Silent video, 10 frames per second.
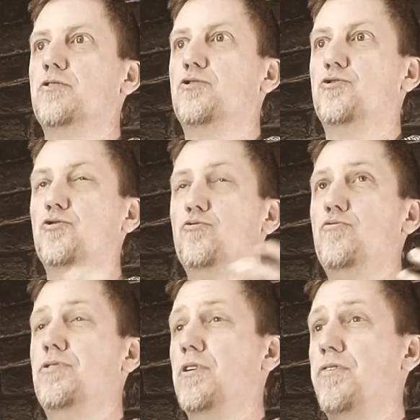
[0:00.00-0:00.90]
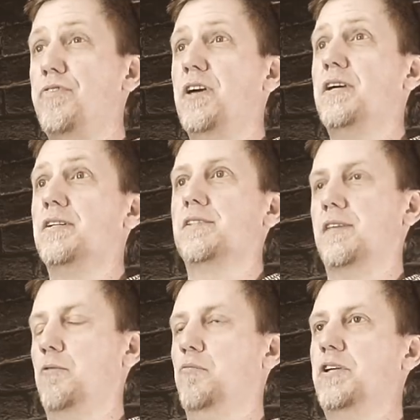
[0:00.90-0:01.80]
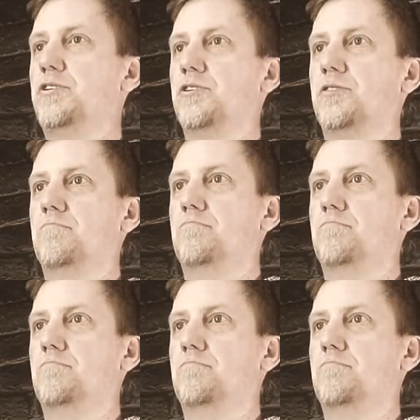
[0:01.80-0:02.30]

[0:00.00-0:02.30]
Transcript: do the things that we just